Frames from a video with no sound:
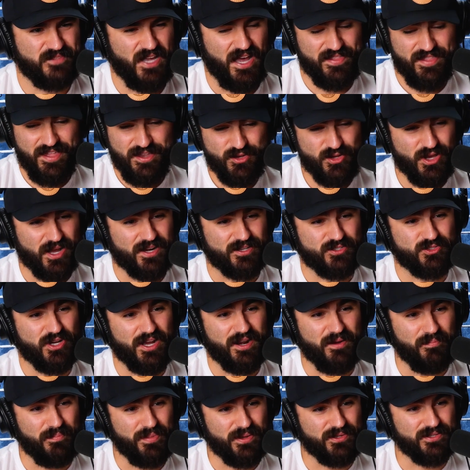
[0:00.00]
And then you got to try
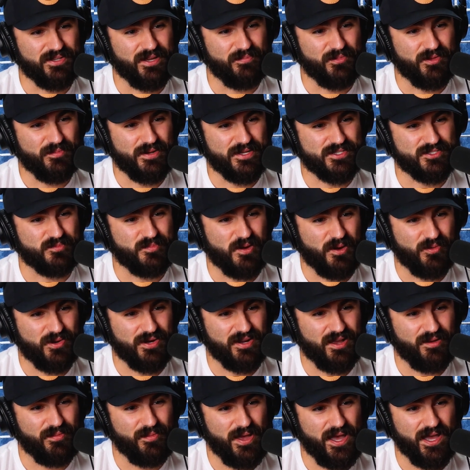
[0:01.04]
to build up the muscle memory to
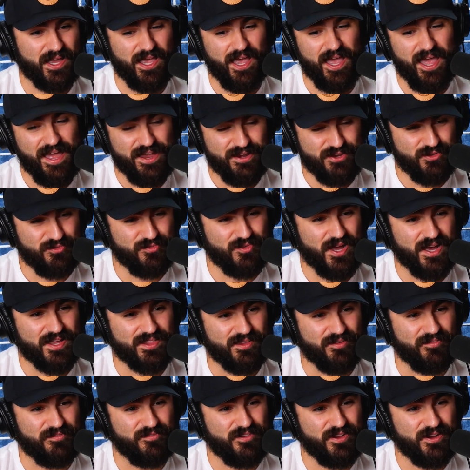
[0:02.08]
come back. Yeah, and you've got
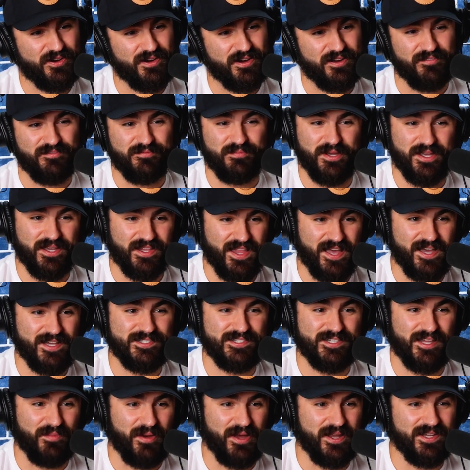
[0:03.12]
the fear of last
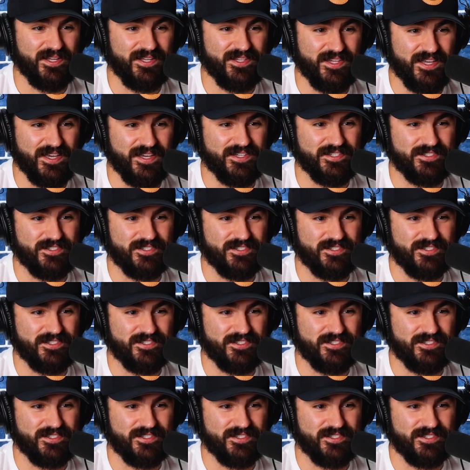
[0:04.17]
time I did this.